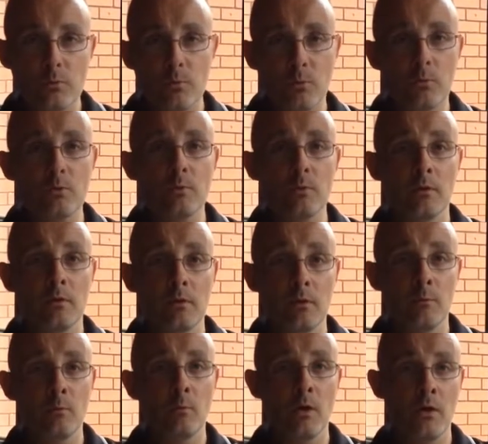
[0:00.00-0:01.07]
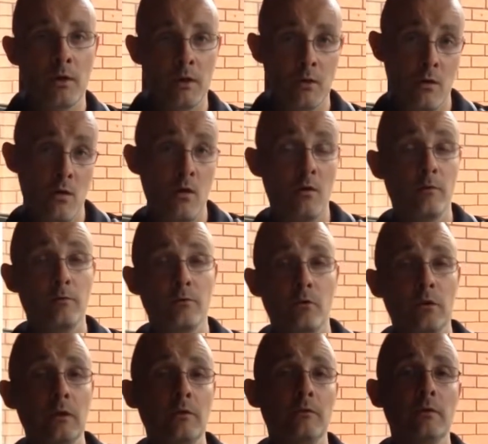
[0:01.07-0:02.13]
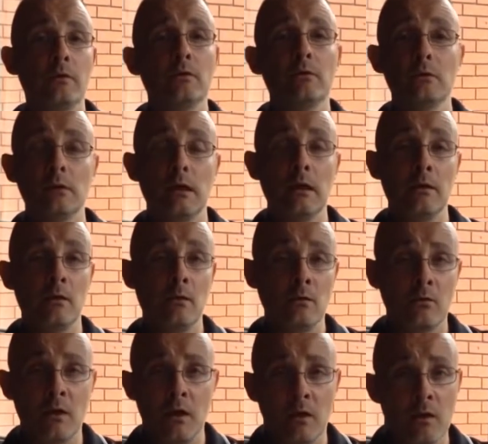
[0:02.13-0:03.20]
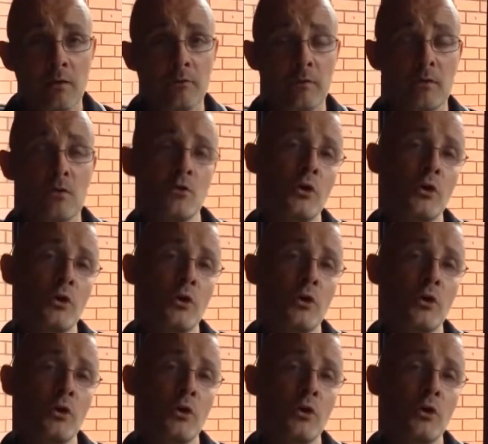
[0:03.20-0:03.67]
sportsman, you're working hard for a living, and you're not getting nothing to